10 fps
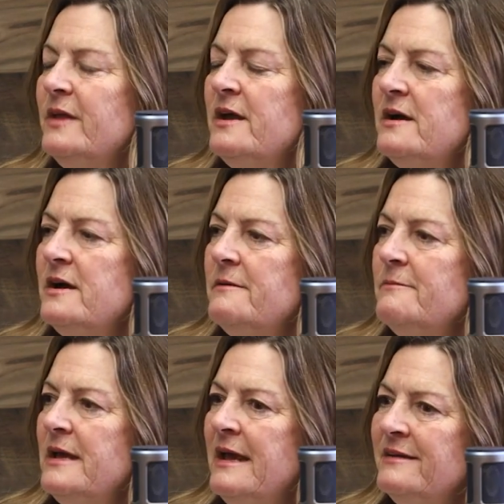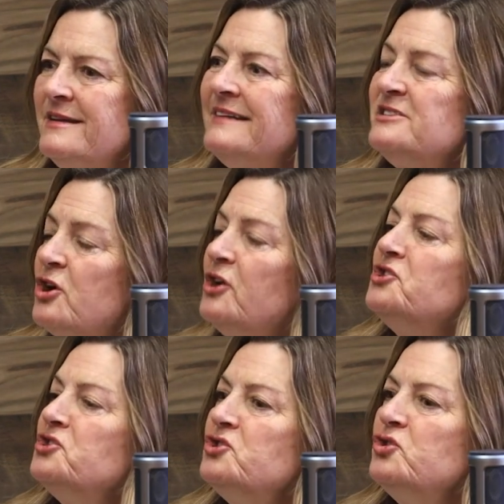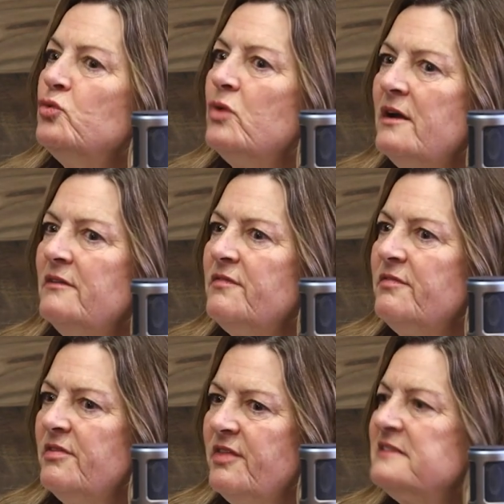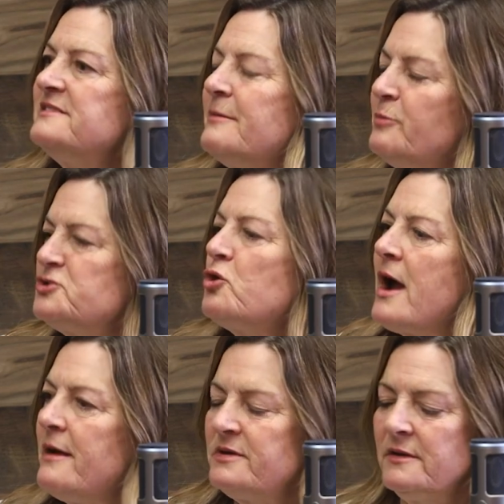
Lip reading: And I started to do kind of the things they prescribed.